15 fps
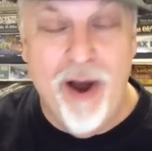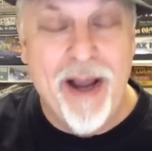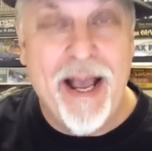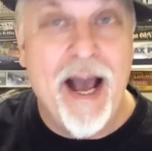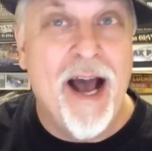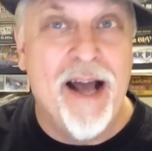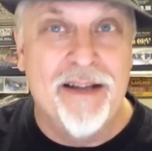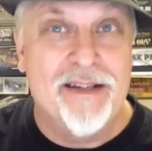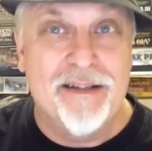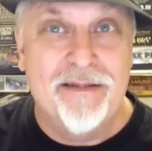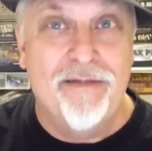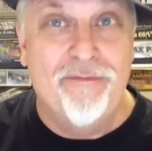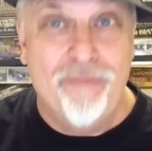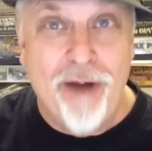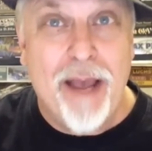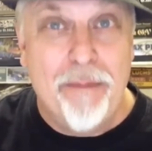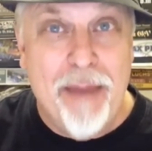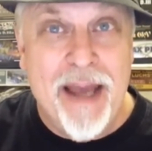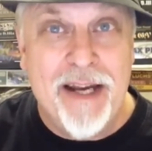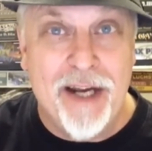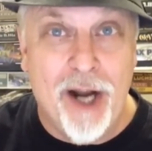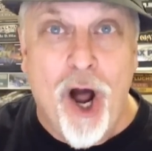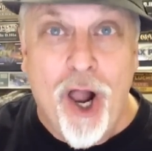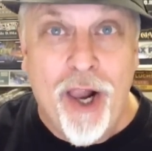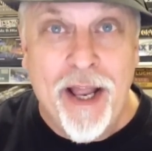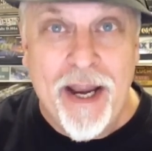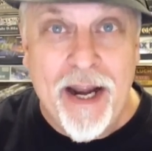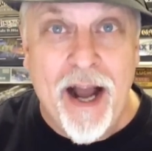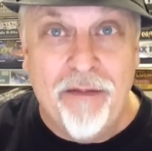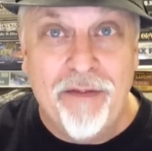I can't recommend it highly
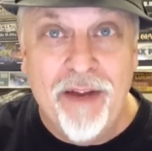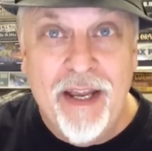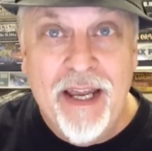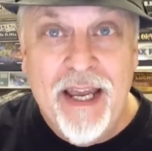enough.